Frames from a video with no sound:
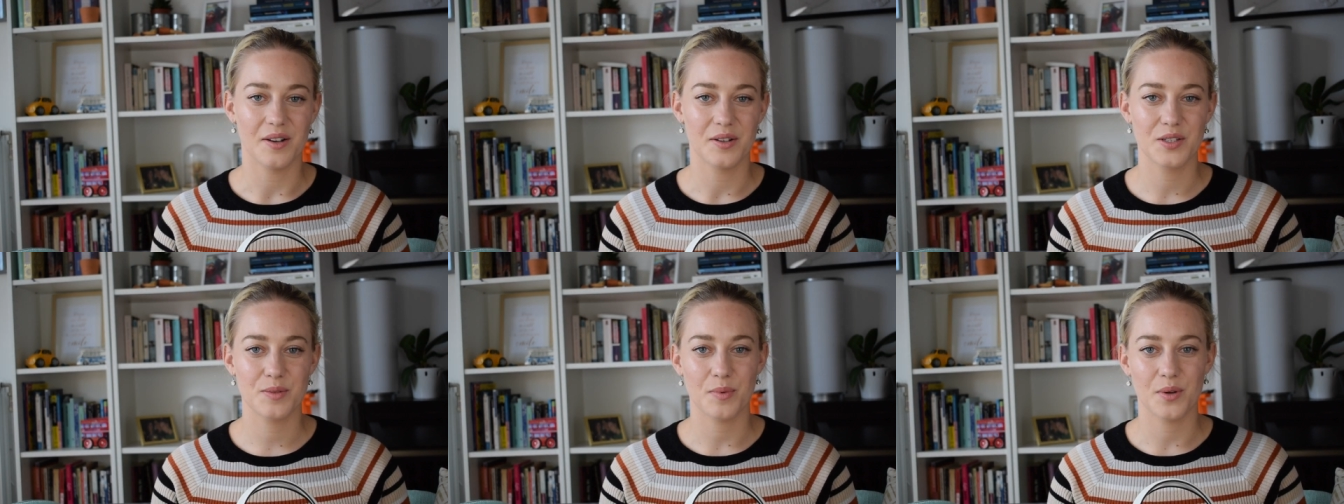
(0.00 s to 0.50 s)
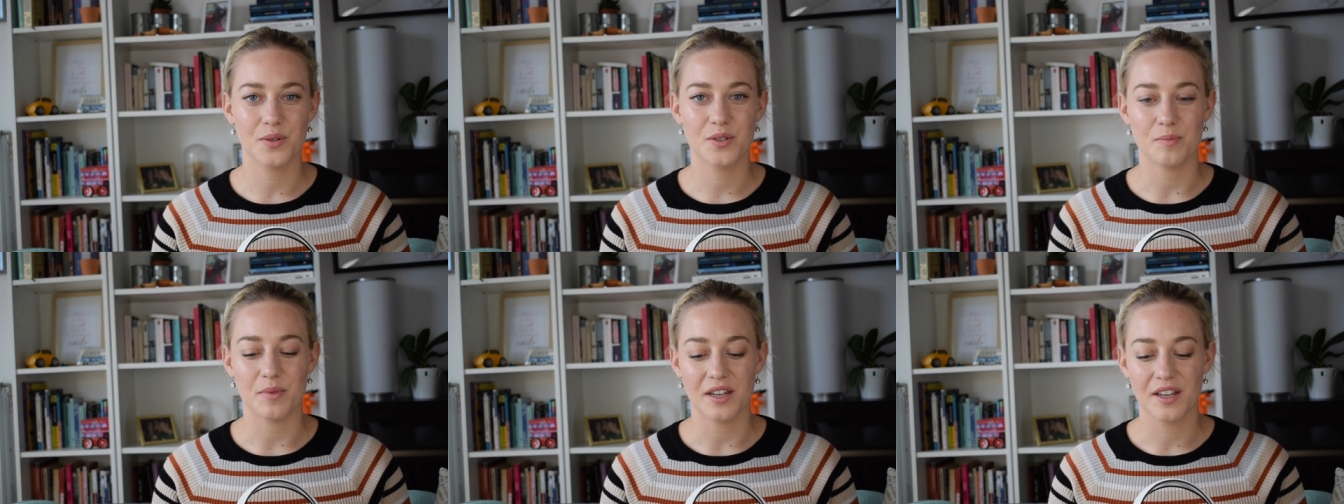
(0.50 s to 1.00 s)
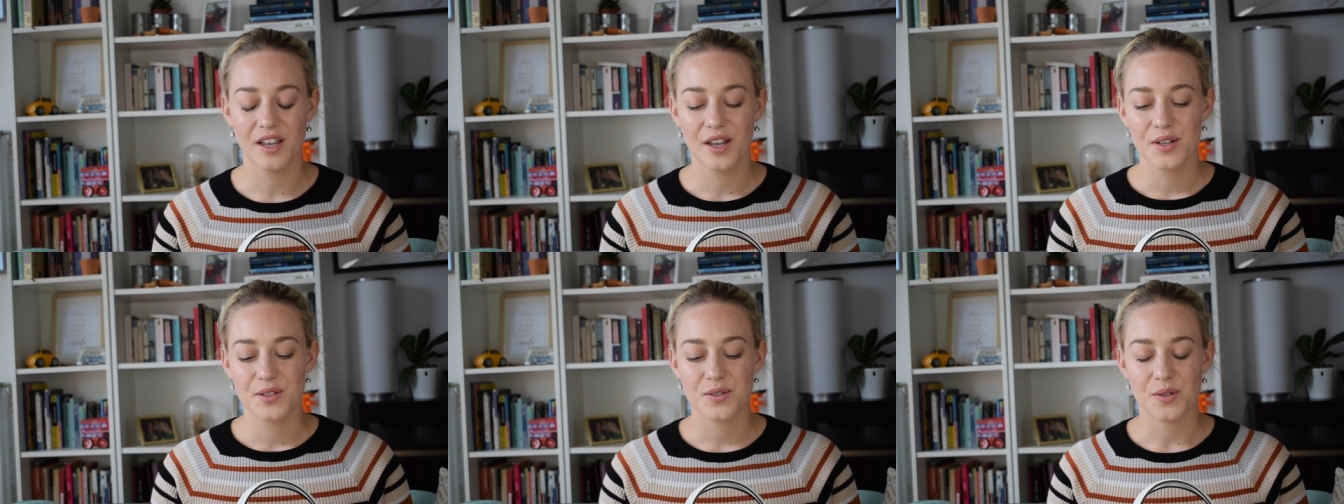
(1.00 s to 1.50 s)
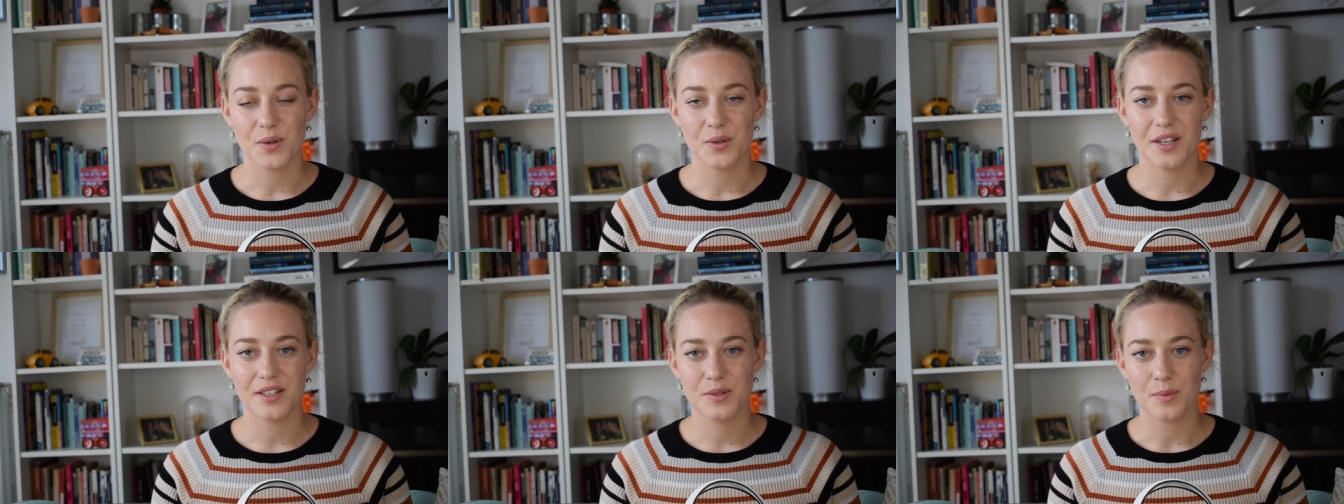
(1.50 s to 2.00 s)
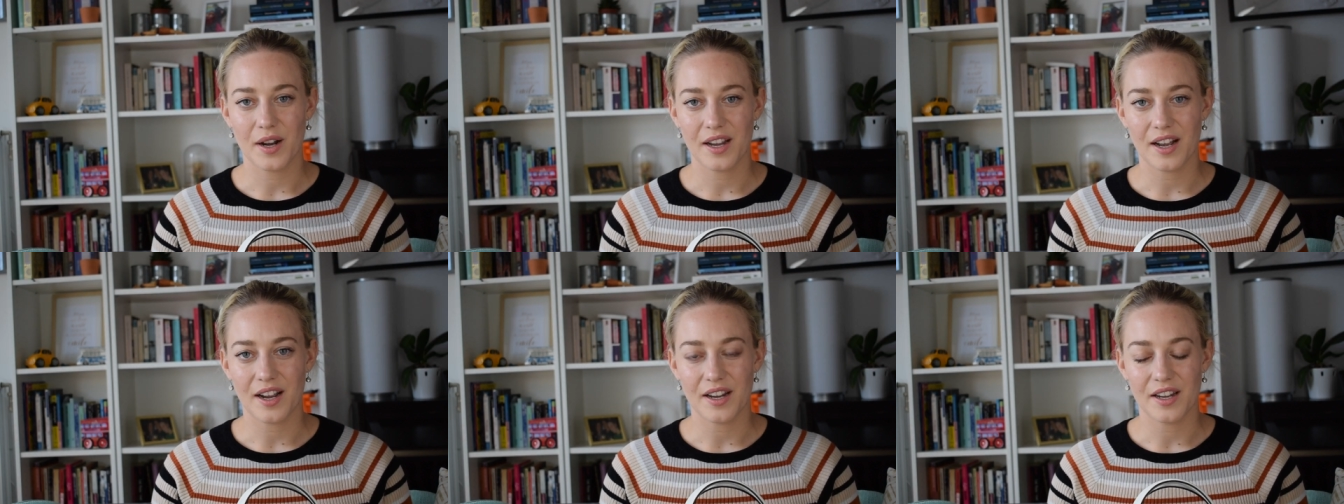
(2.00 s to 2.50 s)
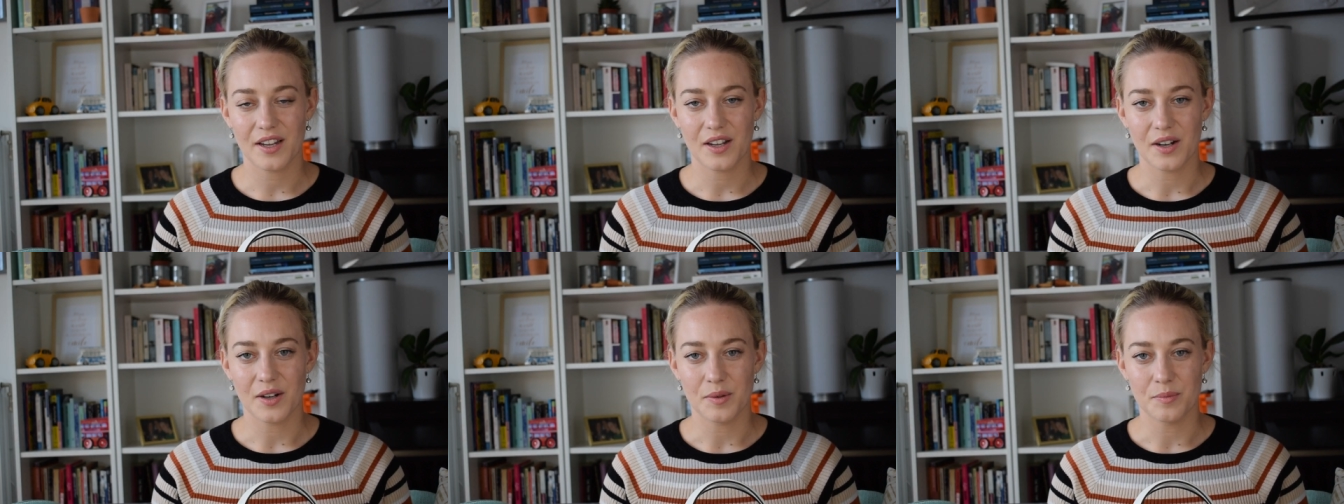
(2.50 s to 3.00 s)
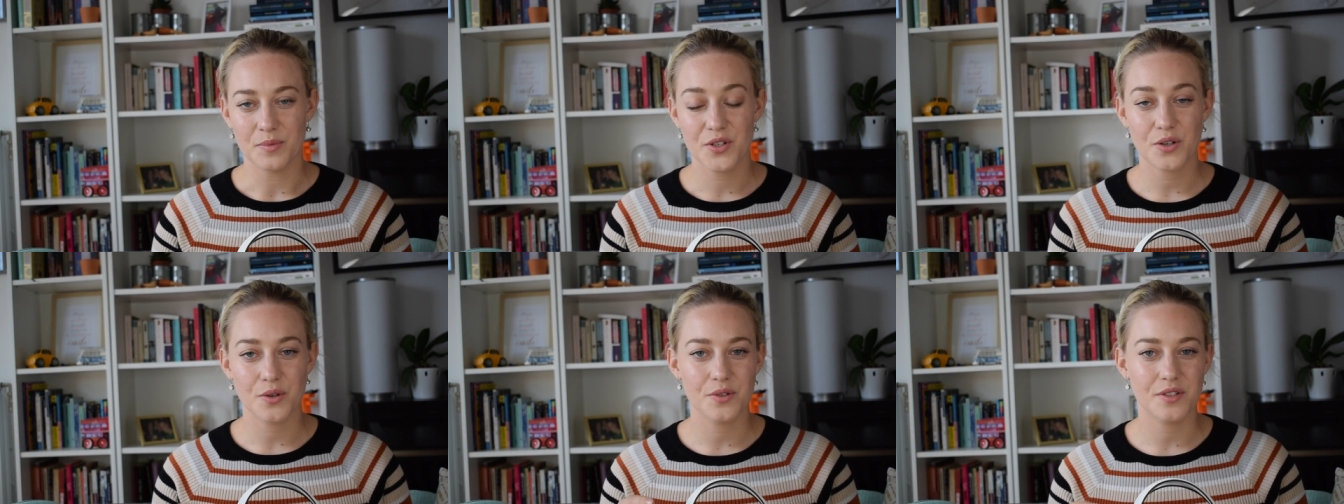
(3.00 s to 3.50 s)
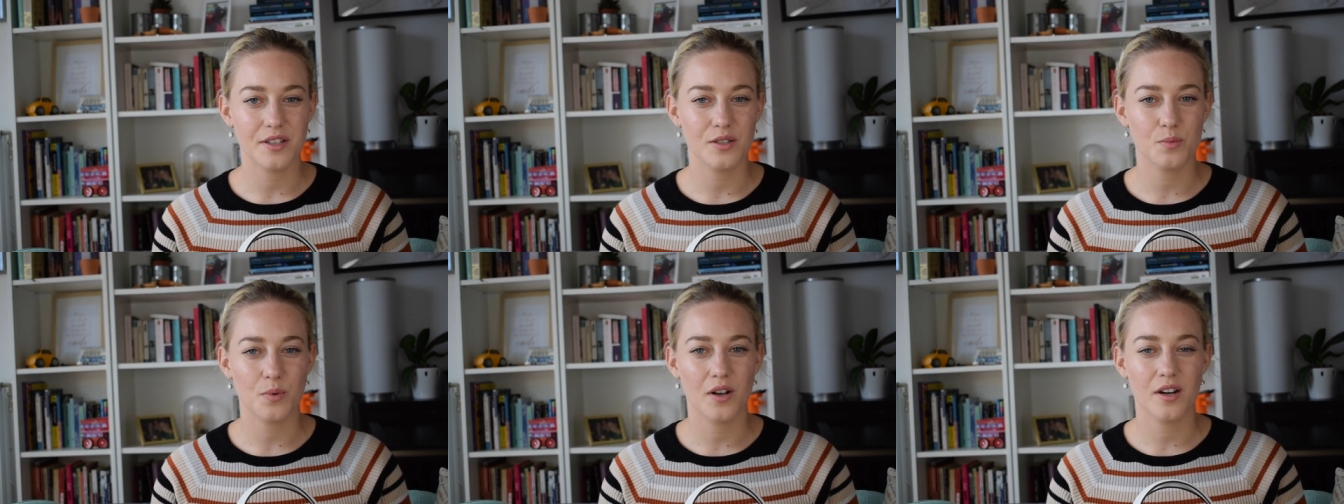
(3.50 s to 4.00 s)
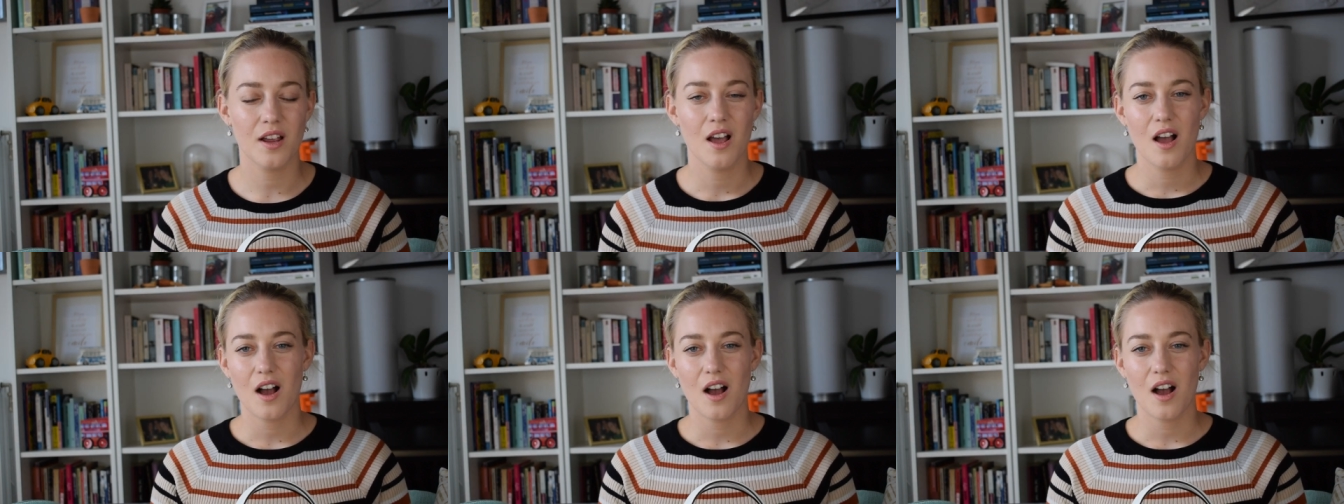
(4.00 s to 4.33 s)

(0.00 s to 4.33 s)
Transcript: spoke to me, so that's why I chose this one.